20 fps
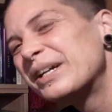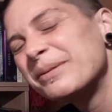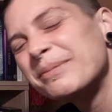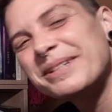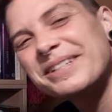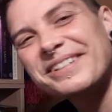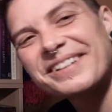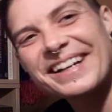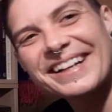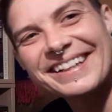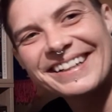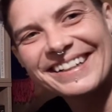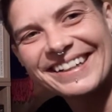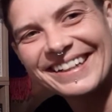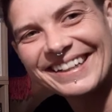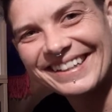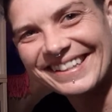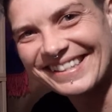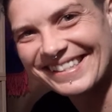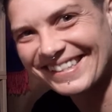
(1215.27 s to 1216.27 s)
could be direct
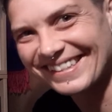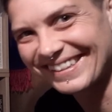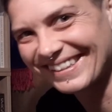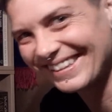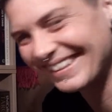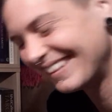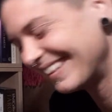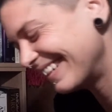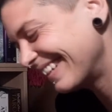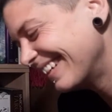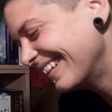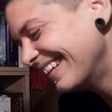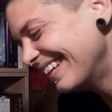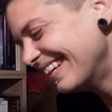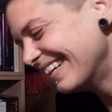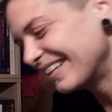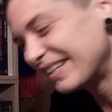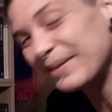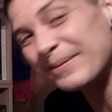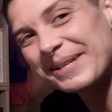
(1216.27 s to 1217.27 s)
guidance, all right?
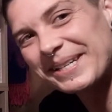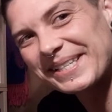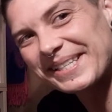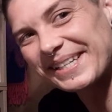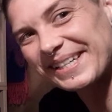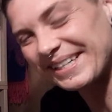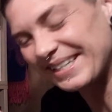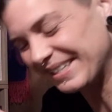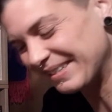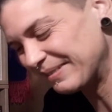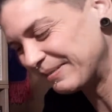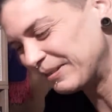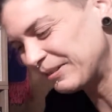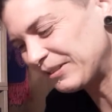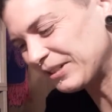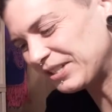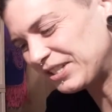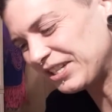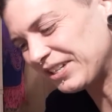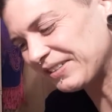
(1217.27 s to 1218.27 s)
Could be a sign. We've
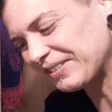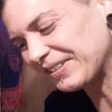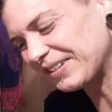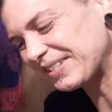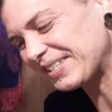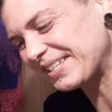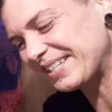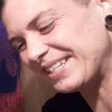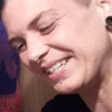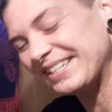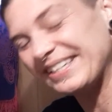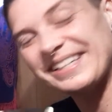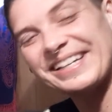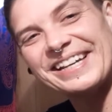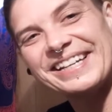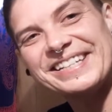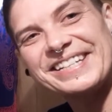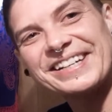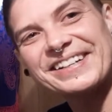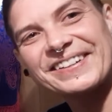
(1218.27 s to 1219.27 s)
got generosity,
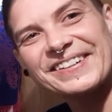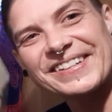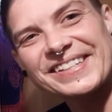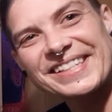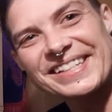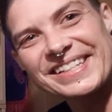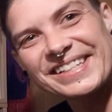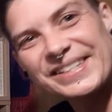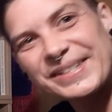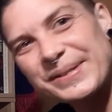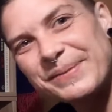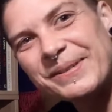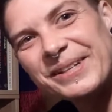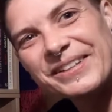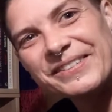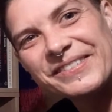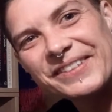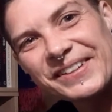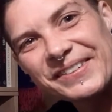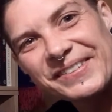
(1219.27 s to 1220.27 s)
okay? Generosity could be
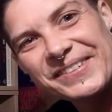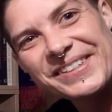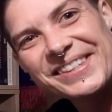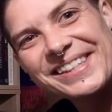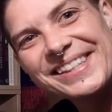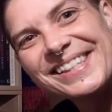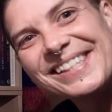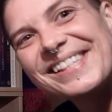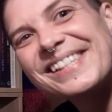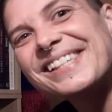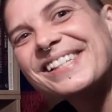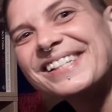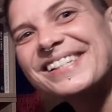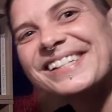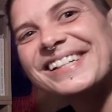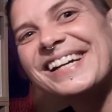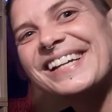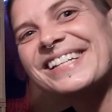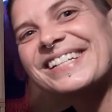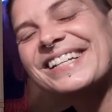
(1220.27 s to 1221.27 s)
involved within this
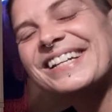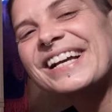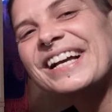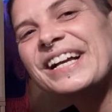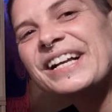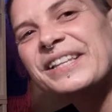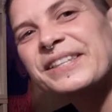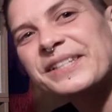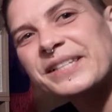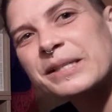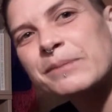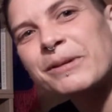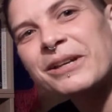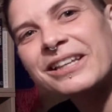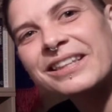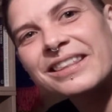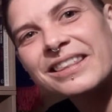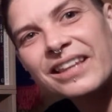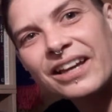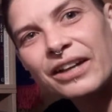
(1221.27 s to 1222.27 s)
situation. This is
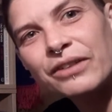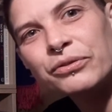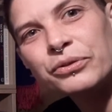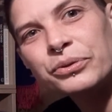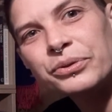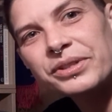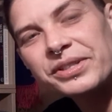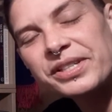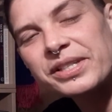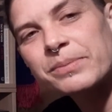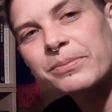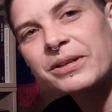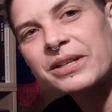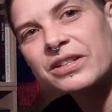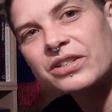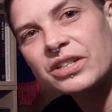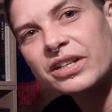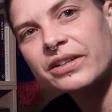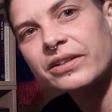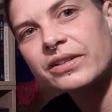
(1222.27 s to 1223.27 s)
being thankful. This is being
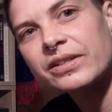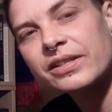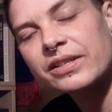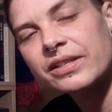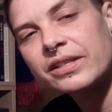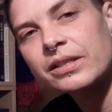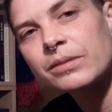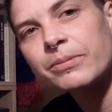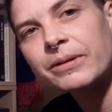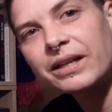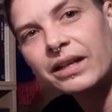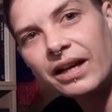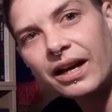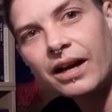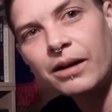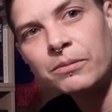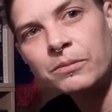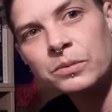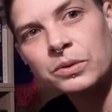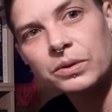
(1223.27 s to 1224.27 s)
generous. This is being
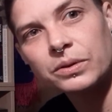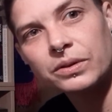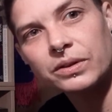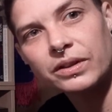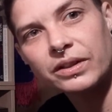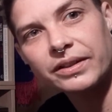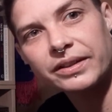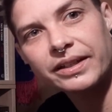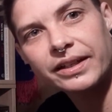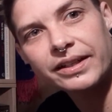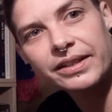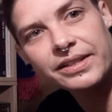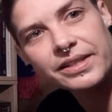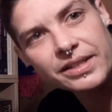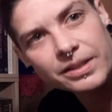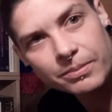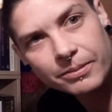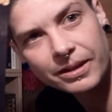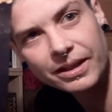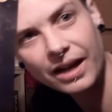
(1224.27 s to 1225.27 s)
humble, okay? This
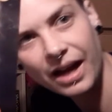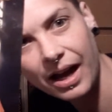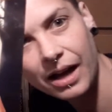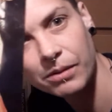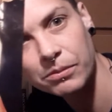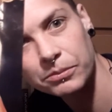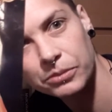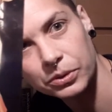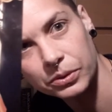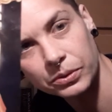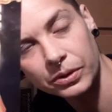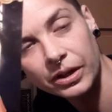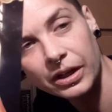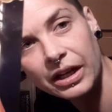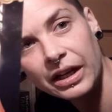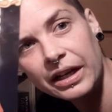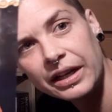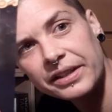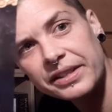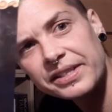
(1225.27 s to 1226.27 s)
is being humble.
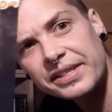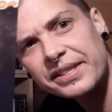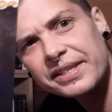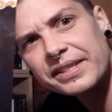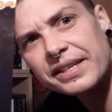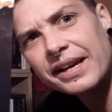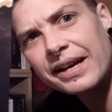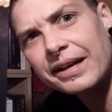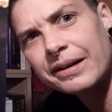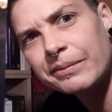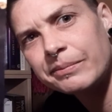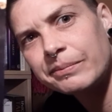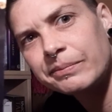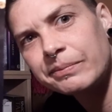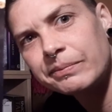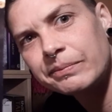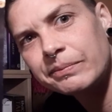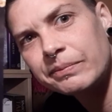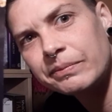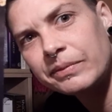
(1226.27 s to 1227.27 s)
This is,
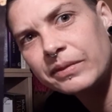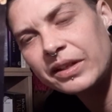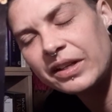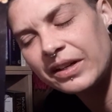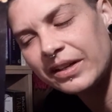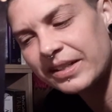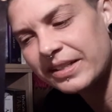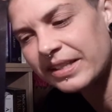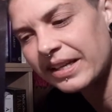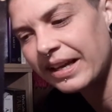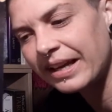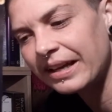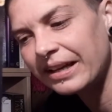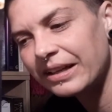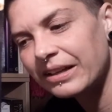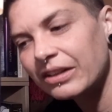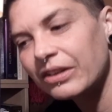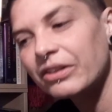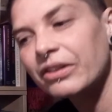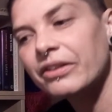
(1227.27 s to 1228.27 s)
um, you know,
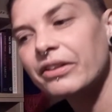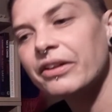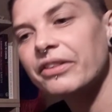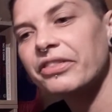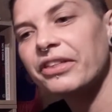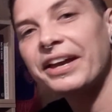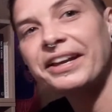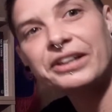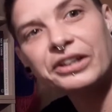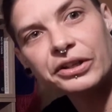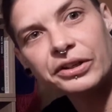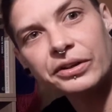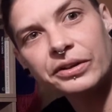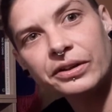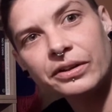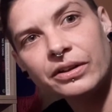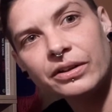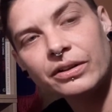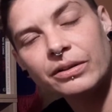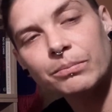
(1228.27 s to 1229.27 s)
saying thank
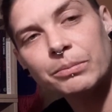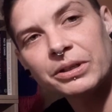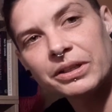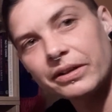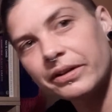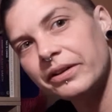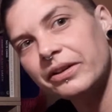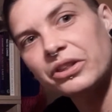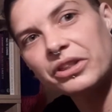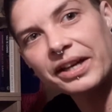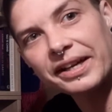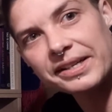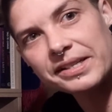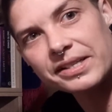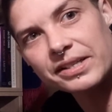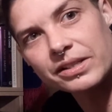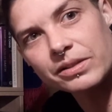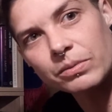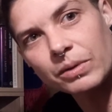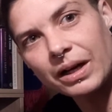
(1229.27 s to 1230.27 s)
you, but no thanks
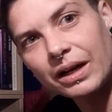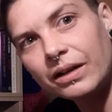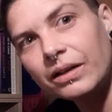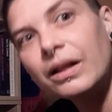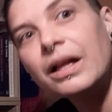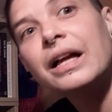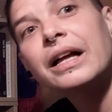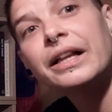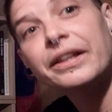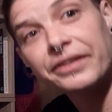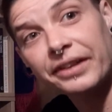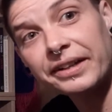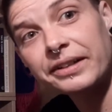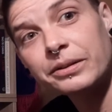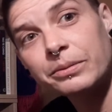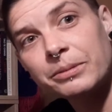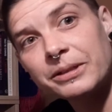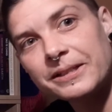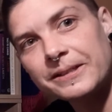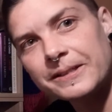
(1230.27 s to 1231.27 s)
as well. That
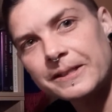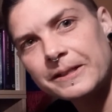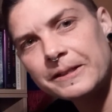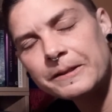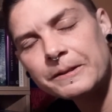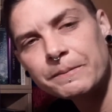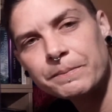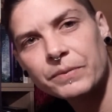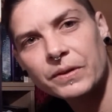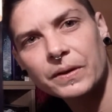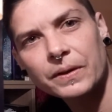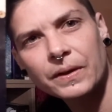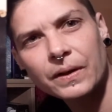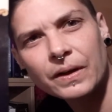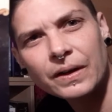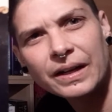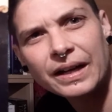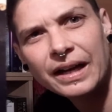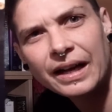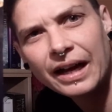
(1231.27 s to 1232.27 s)
could be a deal, all
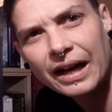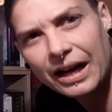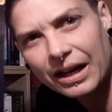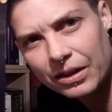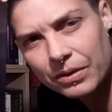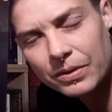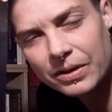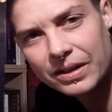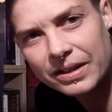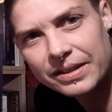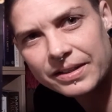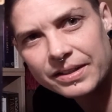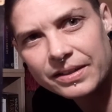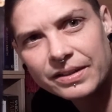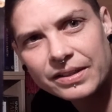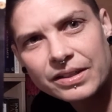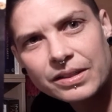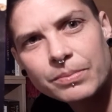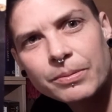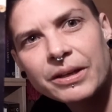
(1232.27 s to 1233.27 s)
right? Otherwise,
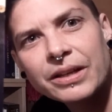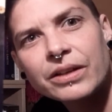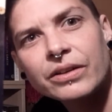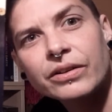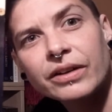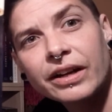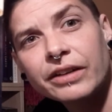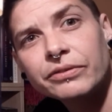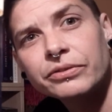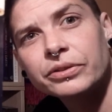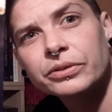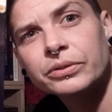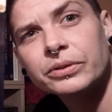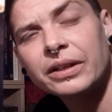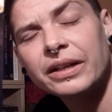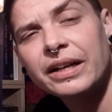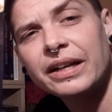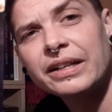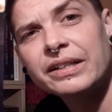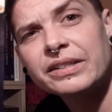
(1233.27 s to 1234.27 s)
this is being grateful
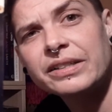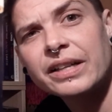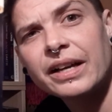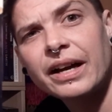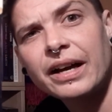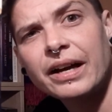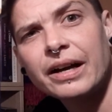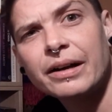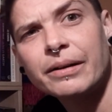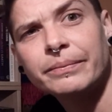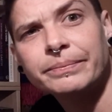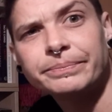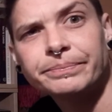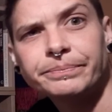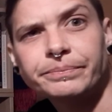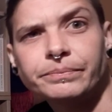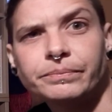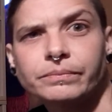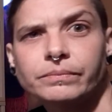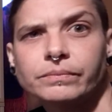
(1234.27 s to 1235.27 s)
and um,